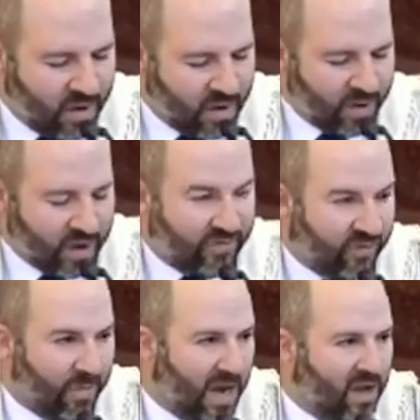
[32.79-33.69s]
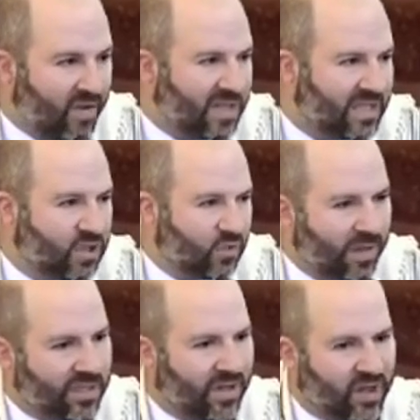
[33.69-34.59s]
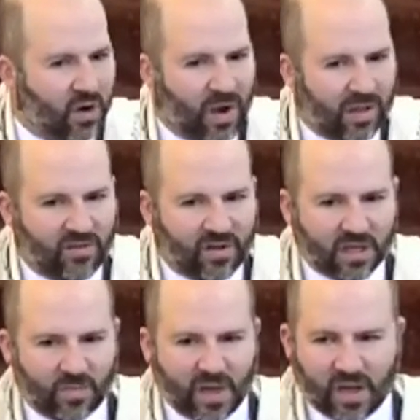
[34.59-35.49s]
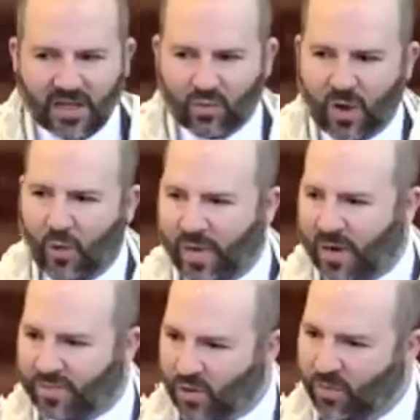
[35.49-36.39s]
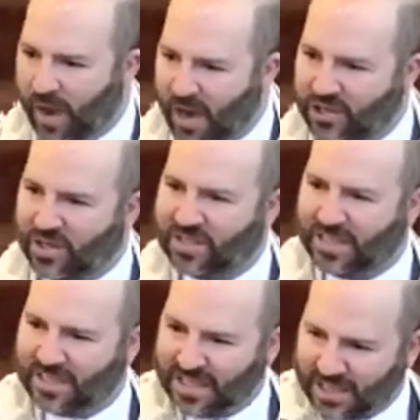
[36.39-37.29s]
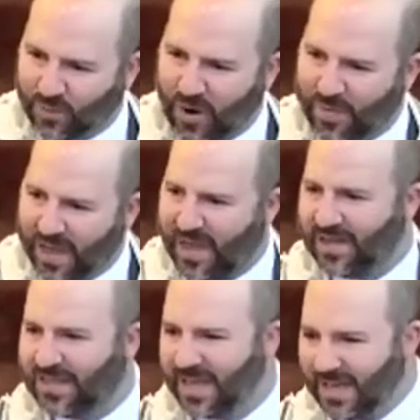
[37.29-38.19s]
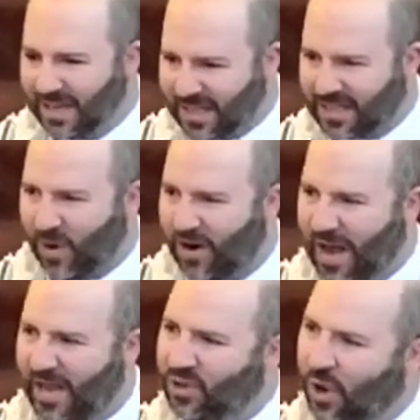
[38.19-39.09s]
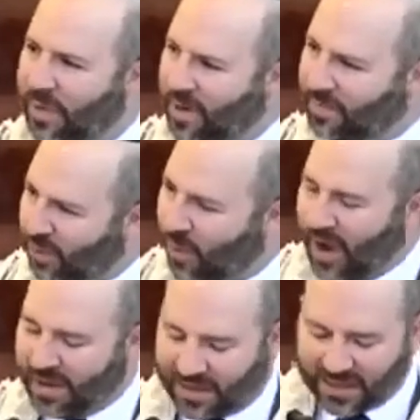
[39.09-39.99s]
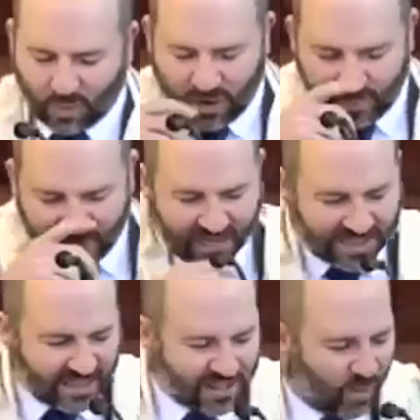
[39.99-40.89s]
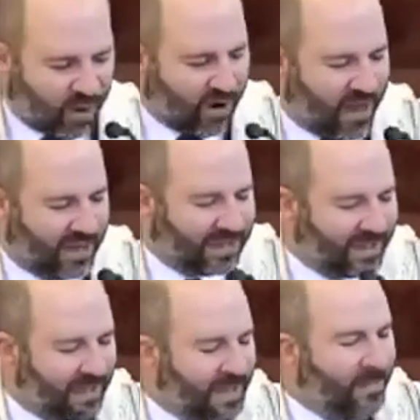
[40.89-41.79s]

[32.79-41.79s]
But for many of us, it's relatively irrelevant because we open up the Chumash and it says this is where it begins, this is where it ends. You open up the Luach, this is where it begins, this is where it ends.